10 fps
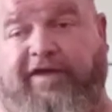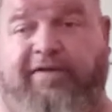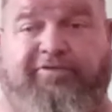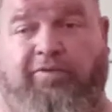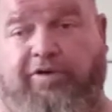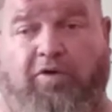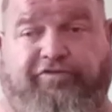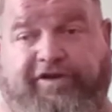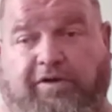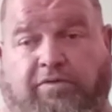Scab's doing Cold
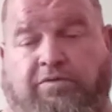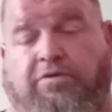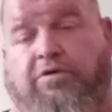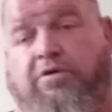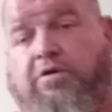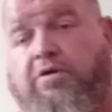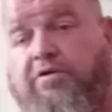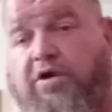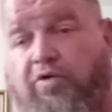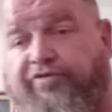Steel.
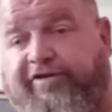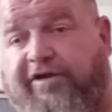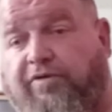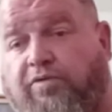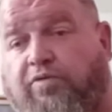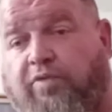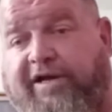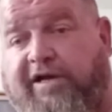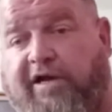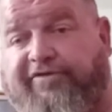Cold Steel
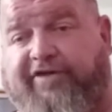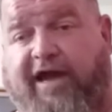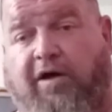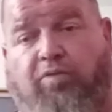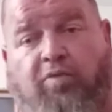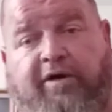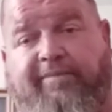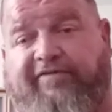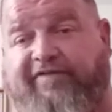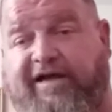Recon Scout, one
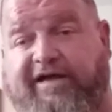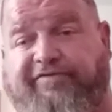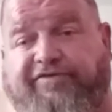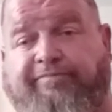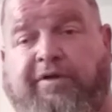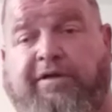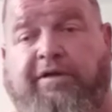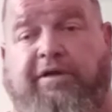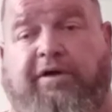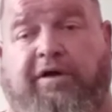of my faves.
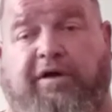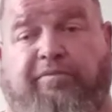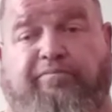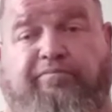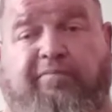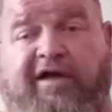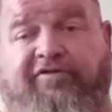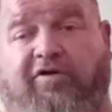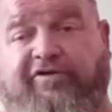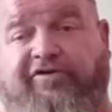Um, I
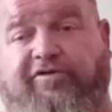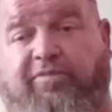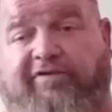started just